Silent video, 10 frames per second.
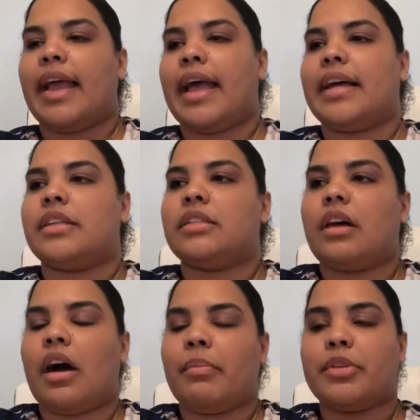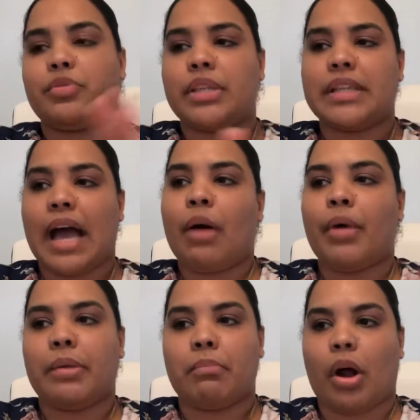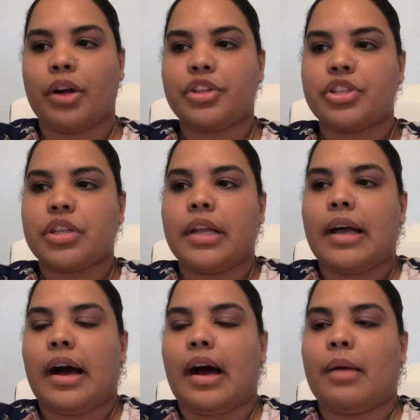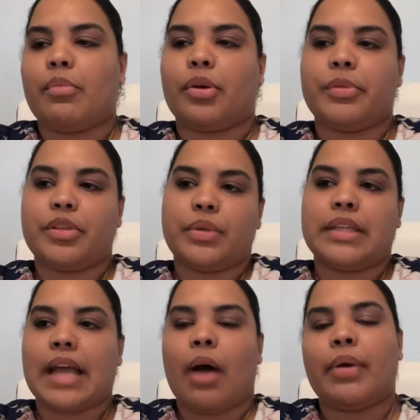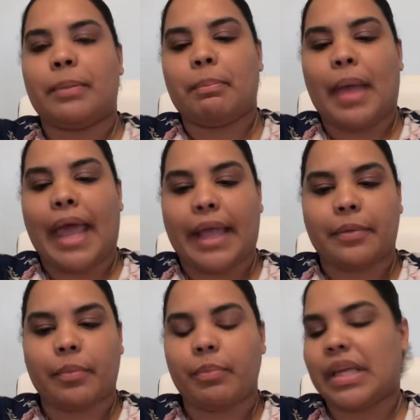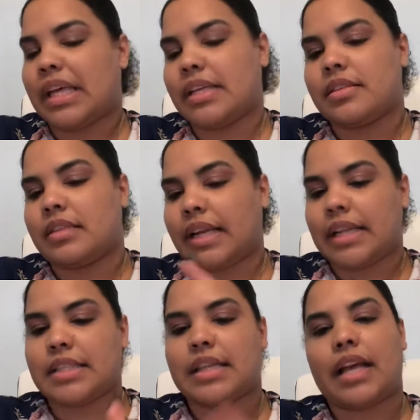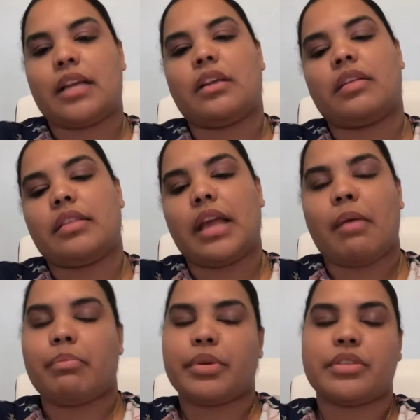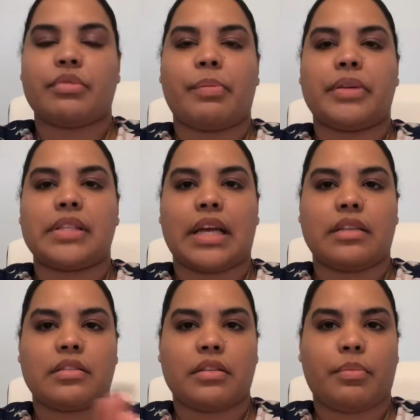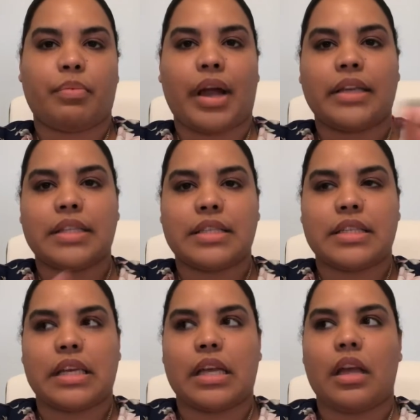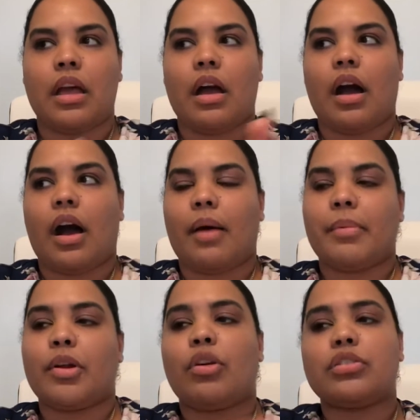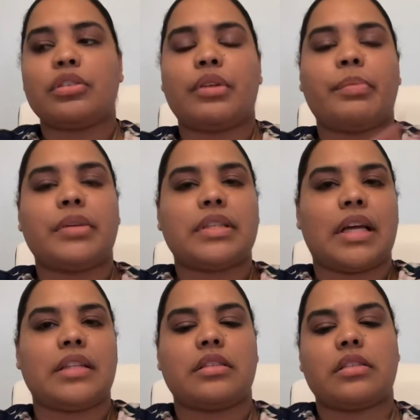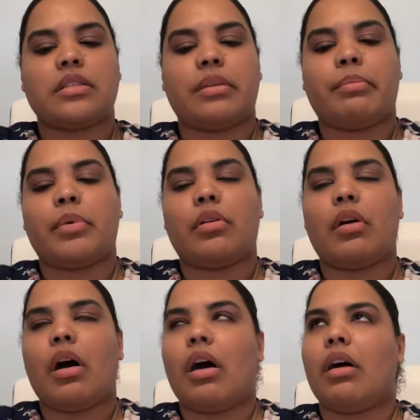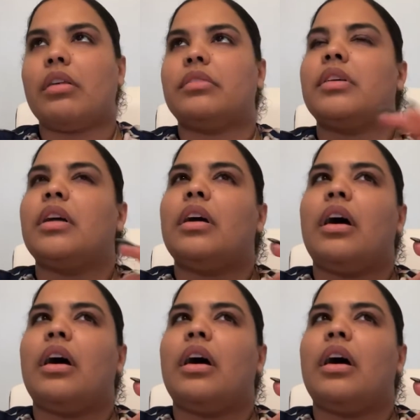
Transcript: and March, or between now and May, because like I said, the Empress represents pregnancy, but also represents a symbol of